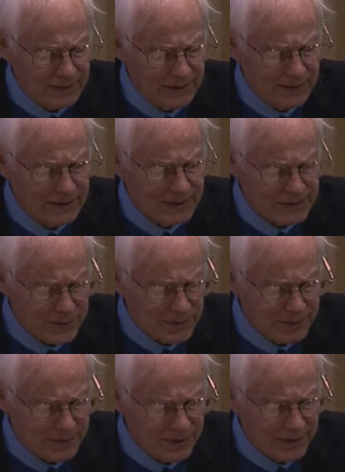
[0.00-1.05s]
his own
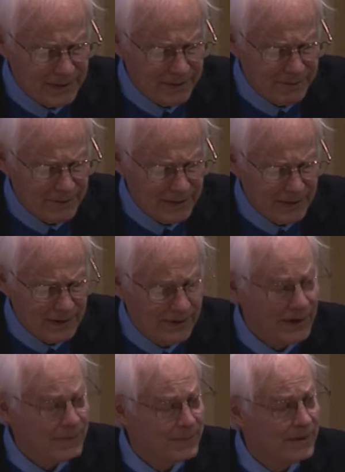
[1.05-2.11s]
party, and
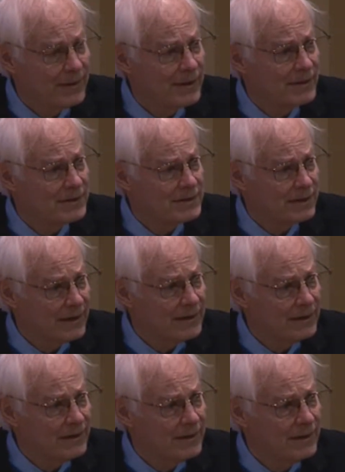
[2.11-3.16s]
that party is
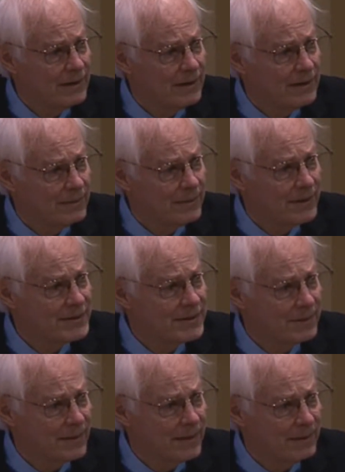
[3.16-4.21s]
likely to press a
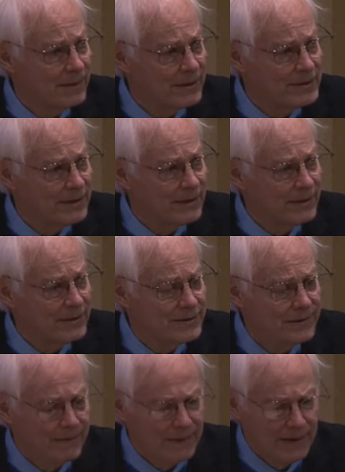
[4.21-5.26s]
primary challenge.
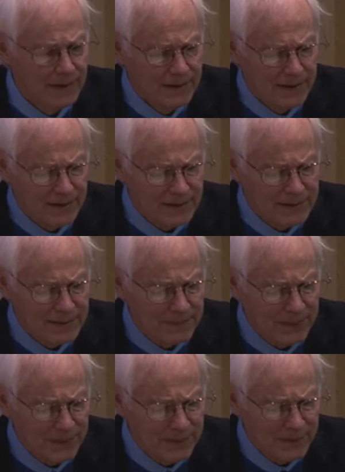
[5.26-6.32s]
And it's in
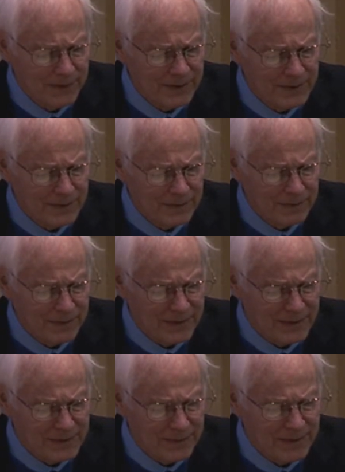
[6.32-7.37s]
primaries where
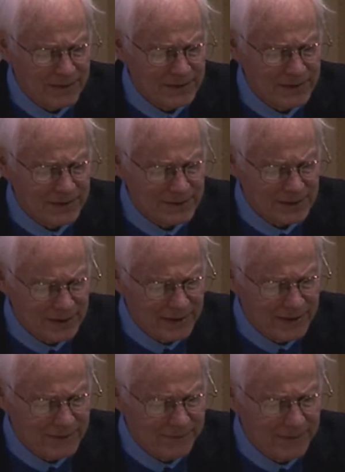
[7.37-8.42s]
participation is
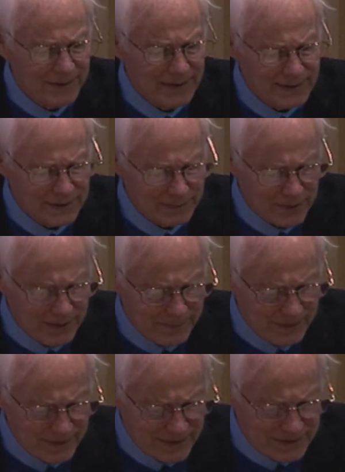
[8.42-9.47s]
light, and it's in
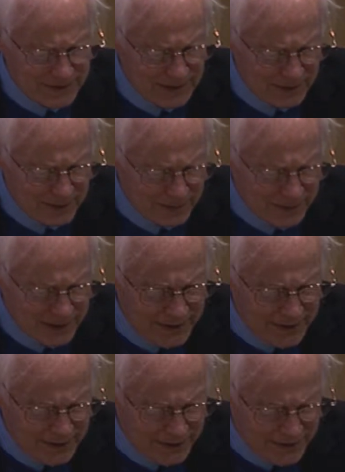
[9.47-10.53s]
primaries where moneyed
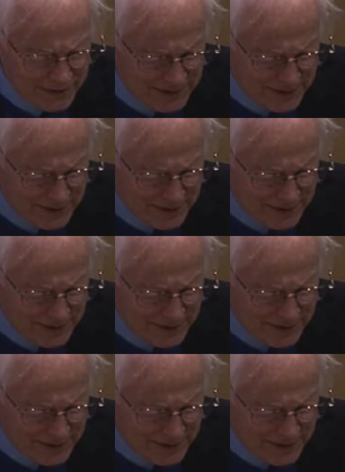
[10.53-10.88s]
interests are